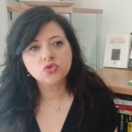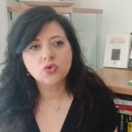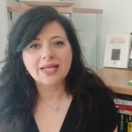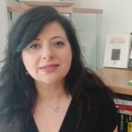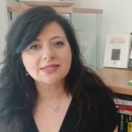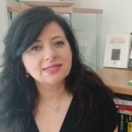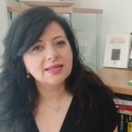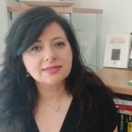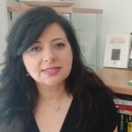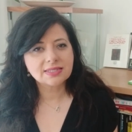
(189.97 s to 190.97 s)
to
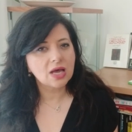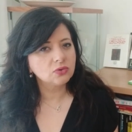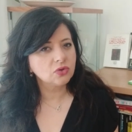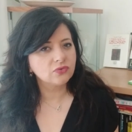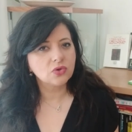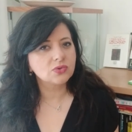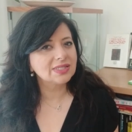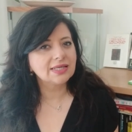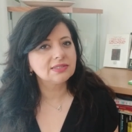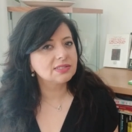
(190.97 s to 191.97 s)
understand the sound of those
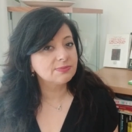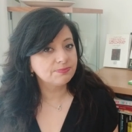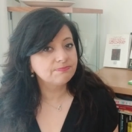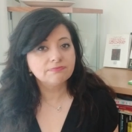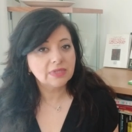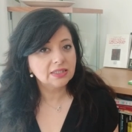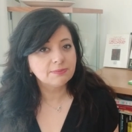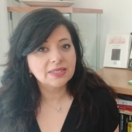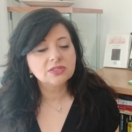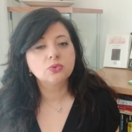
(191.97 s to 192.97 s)
letters in a
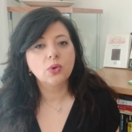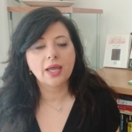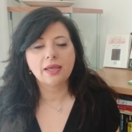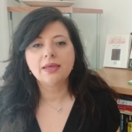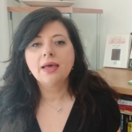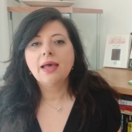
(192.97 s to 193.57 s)
better way